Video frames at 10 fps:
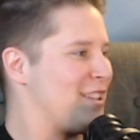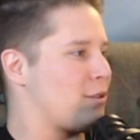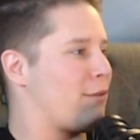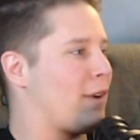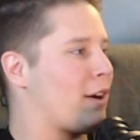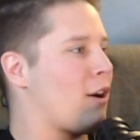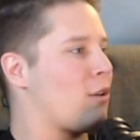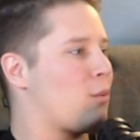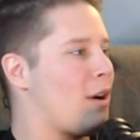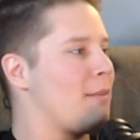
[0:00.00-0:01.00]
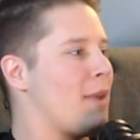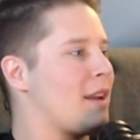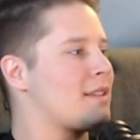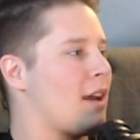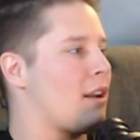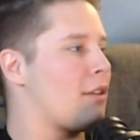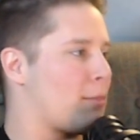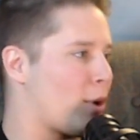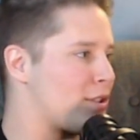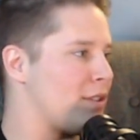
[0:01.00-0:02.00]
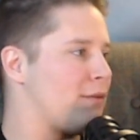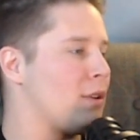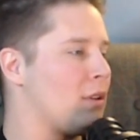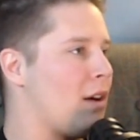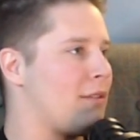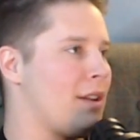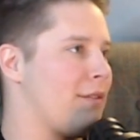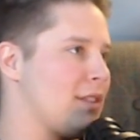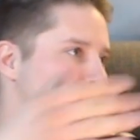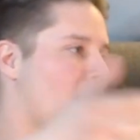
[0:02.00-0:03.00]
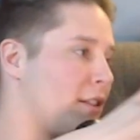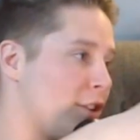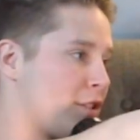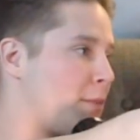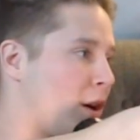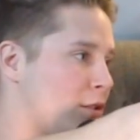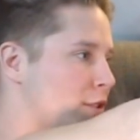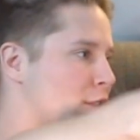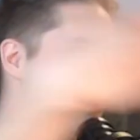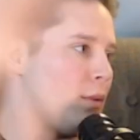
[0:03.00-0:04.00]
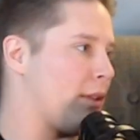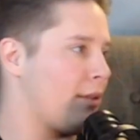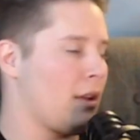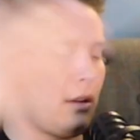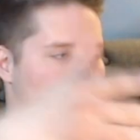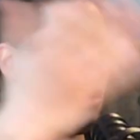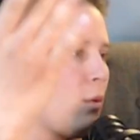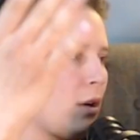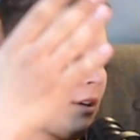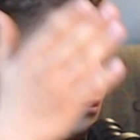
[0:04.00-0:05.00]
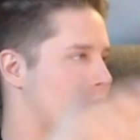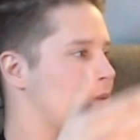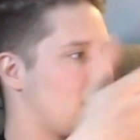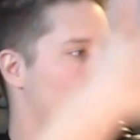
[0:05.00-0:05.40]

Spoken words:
so figure out what makes that other person feel loved, and if it's not your spouse, you can do it with coworkers. Call